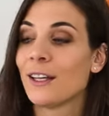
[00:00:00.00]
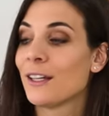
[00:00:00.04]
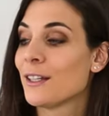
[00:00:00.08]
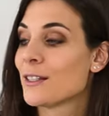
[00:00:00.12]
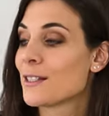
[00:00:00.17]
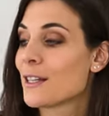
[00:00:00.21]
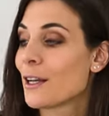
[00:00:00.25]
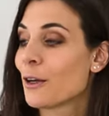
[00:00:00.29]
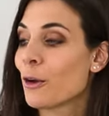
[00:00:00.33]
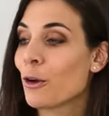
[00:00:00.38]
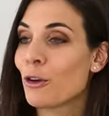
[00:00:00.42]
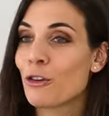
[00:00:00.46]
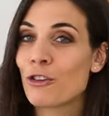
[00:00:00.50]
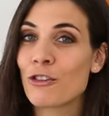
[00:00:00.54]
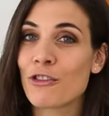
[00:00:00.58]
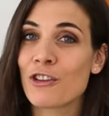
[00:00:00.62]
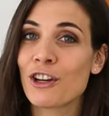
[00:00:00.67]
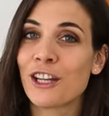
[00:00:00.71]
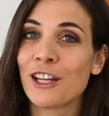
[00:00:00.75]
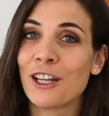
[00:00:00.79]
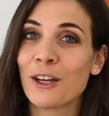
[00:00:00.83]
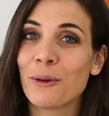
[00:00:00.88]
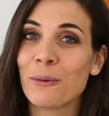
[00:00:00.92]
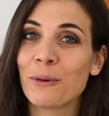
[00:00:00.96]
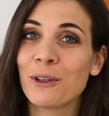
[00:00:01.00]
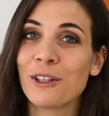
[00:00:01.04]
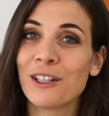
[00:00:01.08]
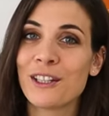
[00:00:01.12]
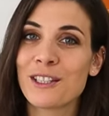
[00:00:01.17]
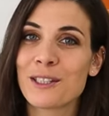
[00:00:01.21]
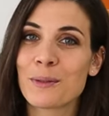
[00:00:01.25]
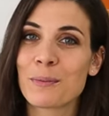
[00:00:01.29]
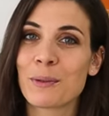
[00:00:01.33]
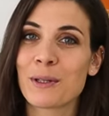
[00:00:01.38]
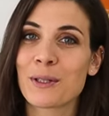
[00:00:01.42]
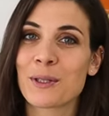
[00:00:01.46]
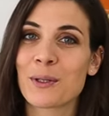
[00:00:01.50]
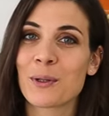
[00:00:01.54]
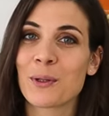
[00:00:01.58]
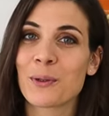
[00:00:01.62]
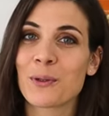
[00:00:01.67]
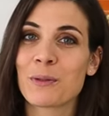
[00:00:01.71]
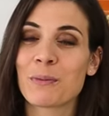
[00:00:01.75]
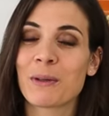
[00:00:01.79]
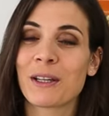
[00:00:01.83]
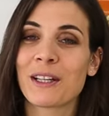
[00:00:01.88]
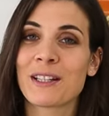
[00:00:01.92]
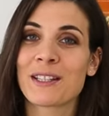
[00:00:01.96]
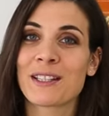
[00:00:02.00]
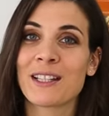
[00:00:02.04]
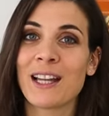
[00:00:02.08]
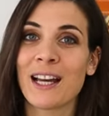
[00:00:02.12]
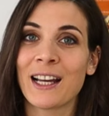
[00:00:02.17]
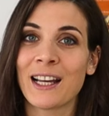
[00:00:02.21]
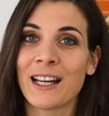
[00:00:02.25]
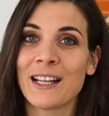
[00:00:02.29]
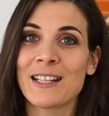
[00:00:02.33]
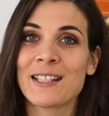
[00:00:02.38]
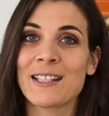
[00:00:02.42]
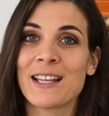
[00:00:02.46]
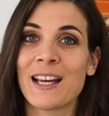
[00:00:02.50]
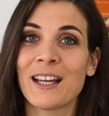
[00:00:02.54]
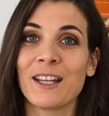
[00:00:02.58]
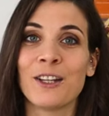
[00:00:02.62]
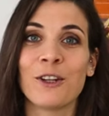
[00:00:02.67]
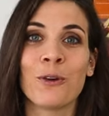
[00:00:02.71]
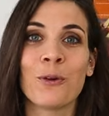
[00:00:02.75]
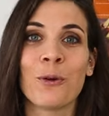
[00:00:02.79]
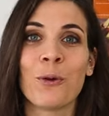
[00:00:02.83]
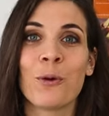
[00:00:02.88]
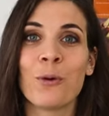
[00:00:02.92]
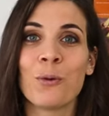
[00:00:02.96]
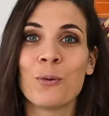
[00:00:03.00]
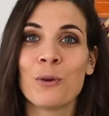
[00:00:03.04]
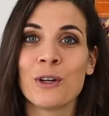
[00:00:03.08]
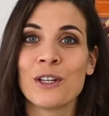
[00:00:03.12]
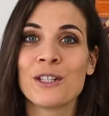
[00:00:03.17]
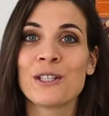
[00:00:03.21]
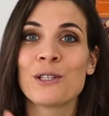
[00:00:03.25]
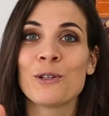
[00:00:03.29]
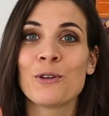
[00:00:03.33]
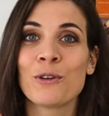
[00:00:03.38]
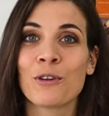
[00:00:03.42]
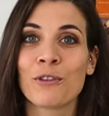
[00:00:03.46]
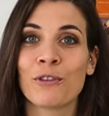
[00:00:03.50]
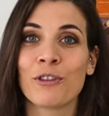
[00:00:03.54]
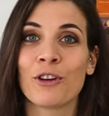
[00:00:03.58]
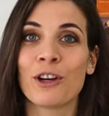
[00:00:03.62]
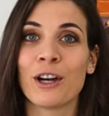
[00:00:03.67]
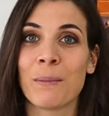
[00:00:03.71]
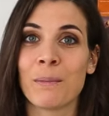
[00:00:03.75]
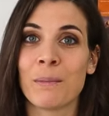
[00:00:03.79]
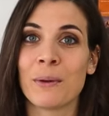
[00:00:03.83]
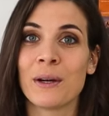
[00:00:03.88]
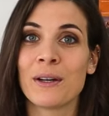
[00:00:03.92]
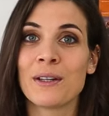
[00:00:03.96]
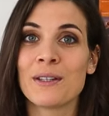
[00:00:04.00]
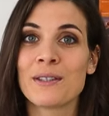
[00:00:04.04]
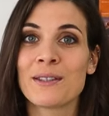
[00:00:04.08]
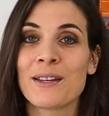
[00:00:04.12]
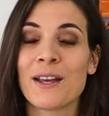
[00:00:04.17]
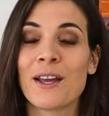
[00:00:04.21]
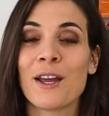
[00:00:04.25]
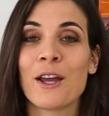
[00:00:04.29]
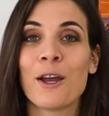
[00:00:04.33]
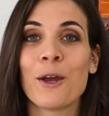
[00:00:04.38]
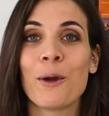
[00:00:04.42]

It's a lot trickier with these puzzles because, like I said, you always look for numbers,